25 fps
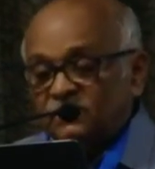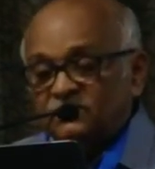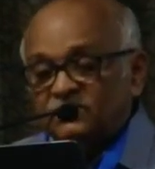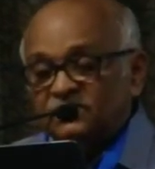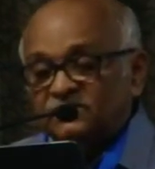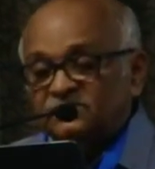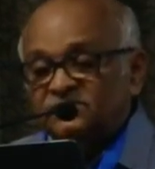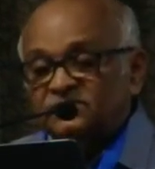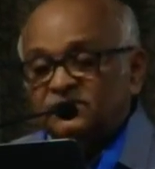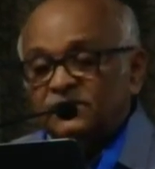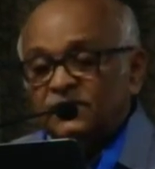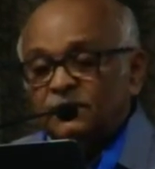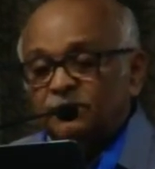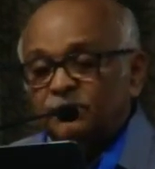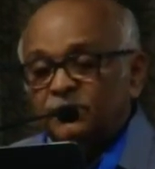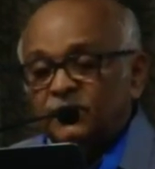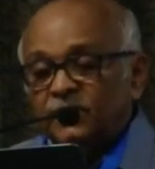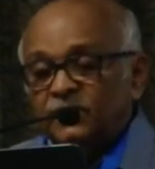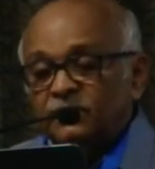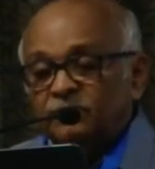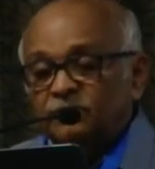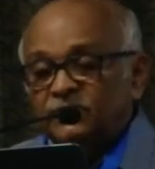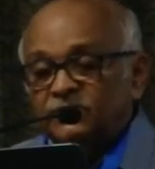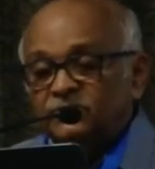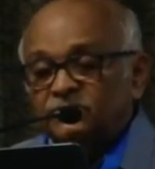The sleep
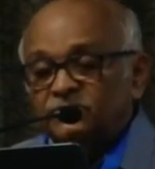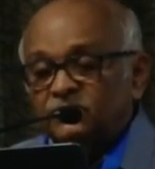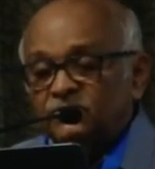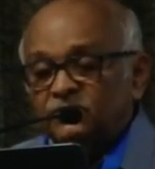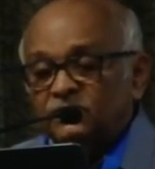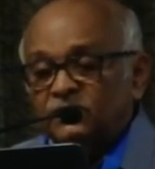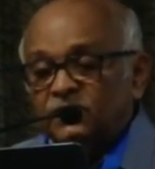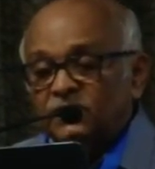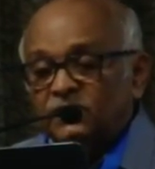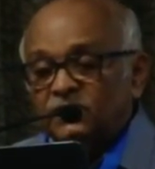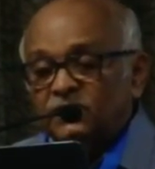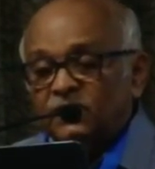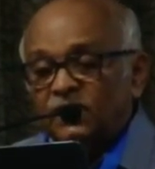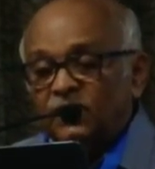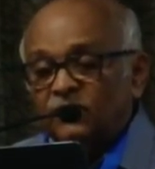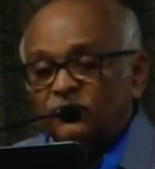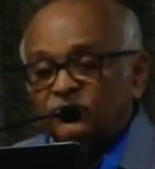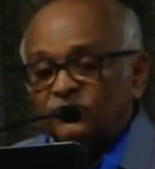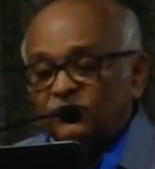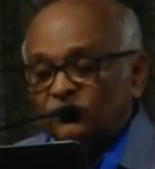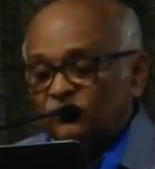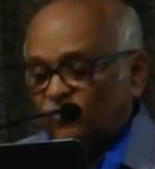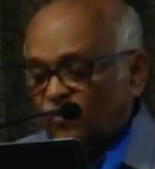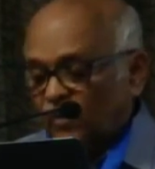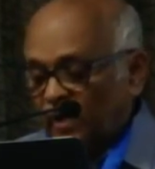can be totally
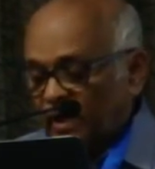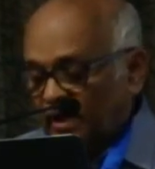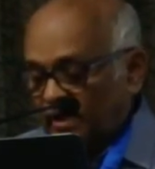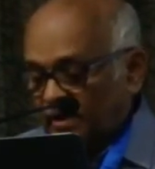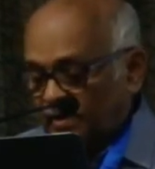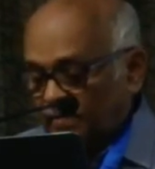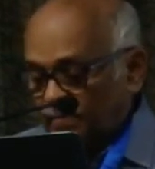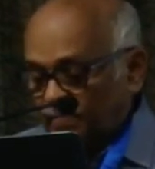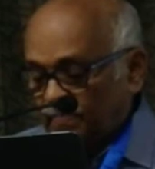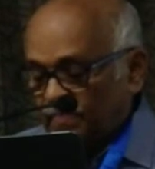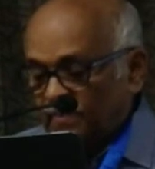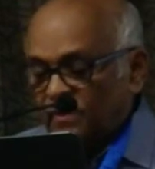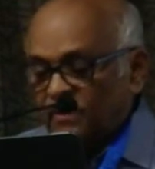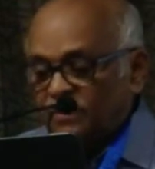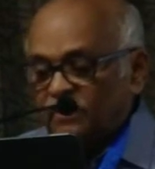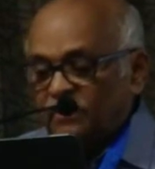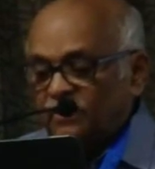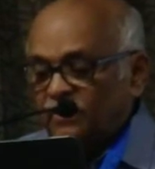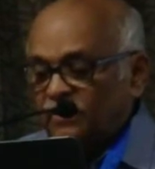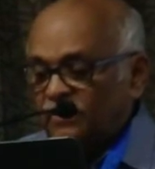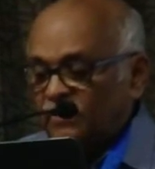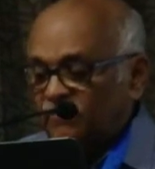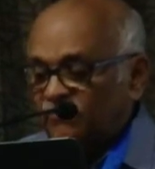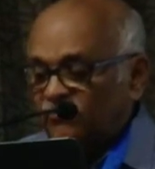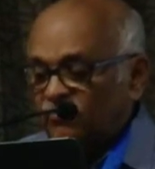out of whack
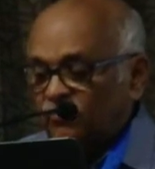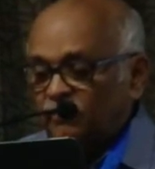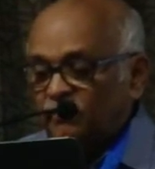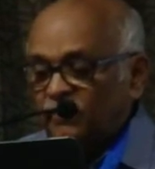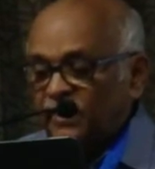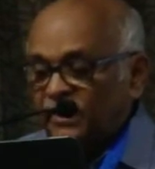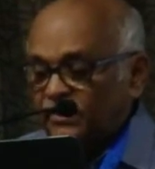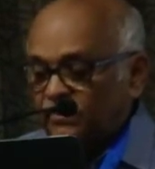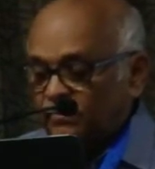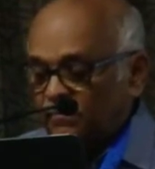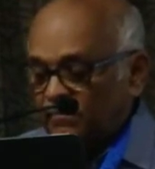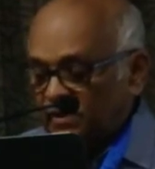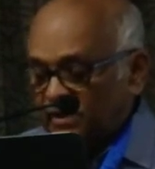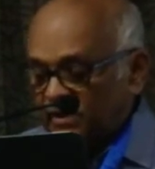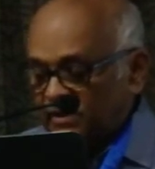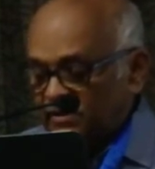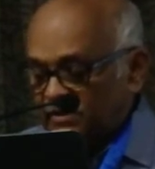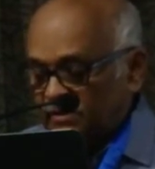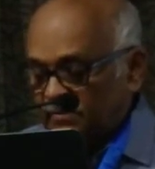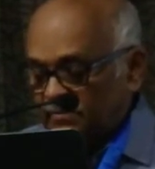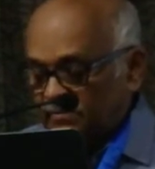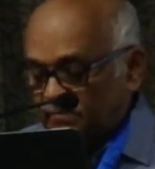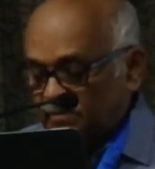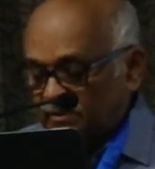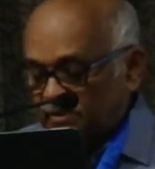if you
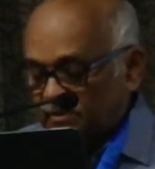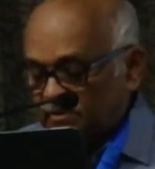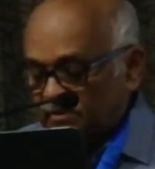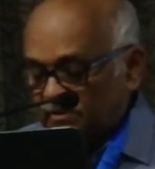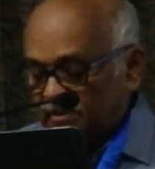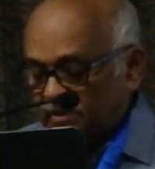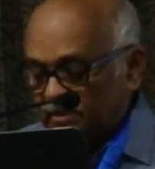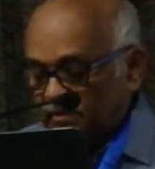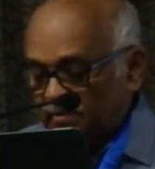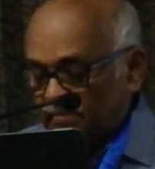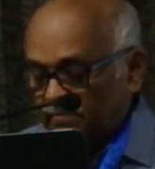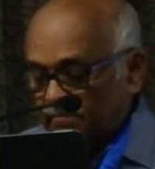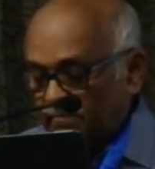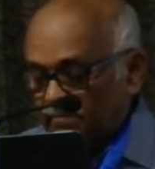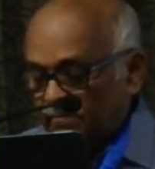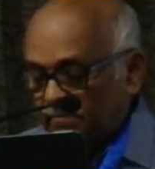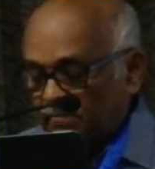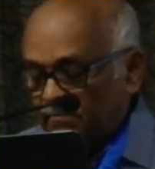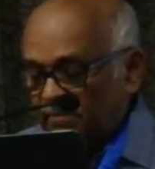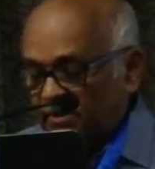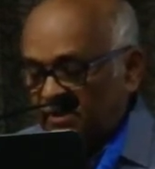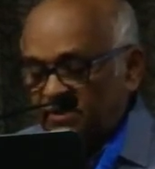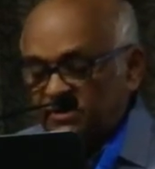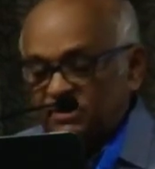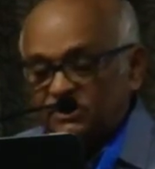manipulate the
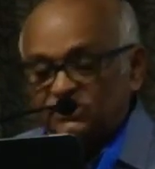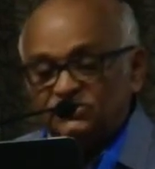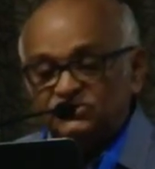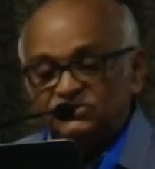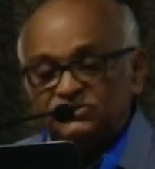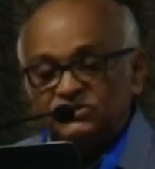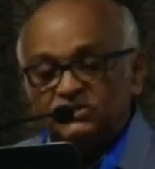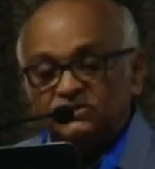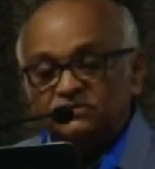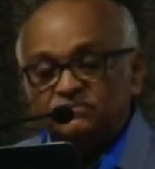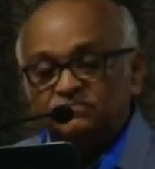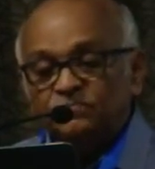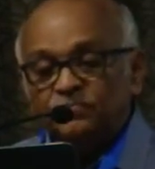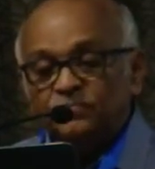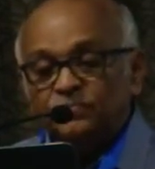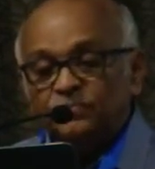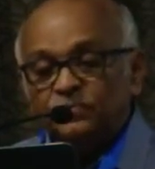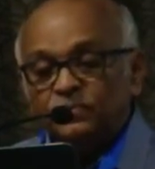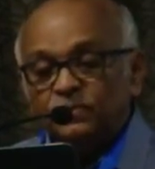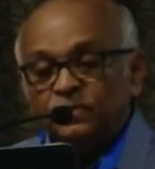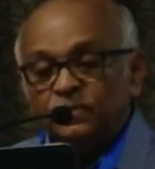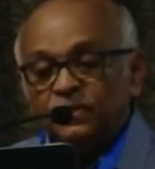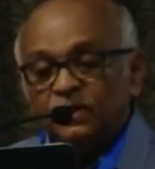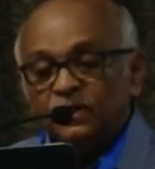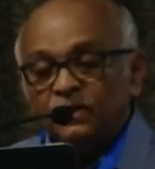period gene.
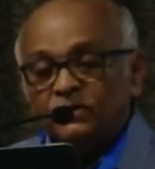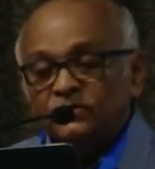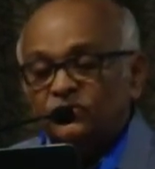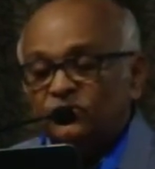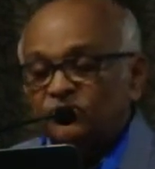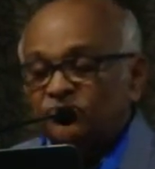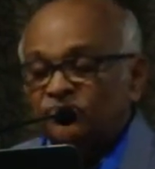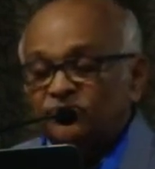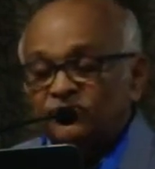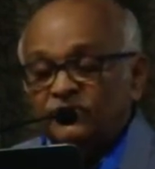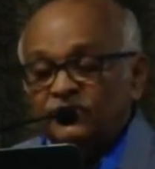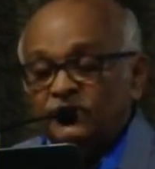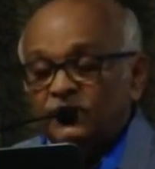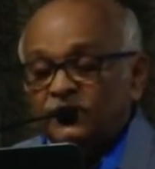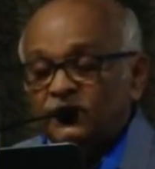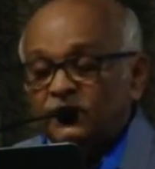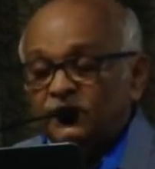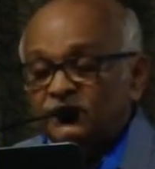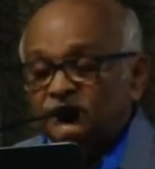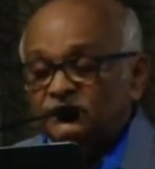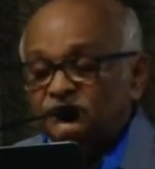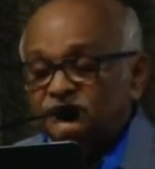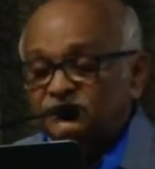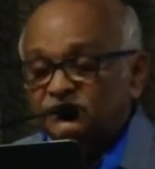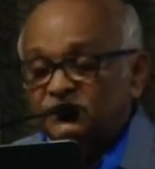Your feeding
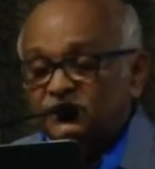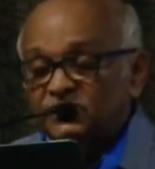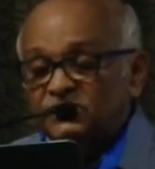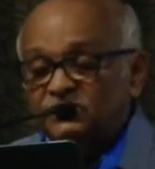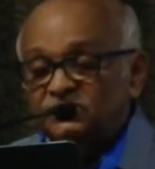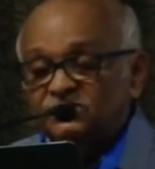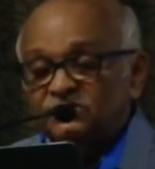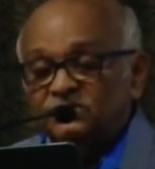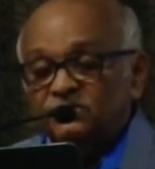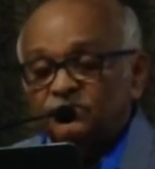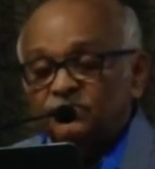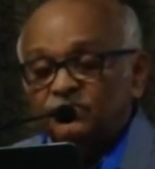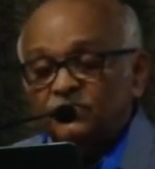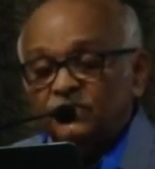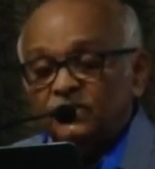can change.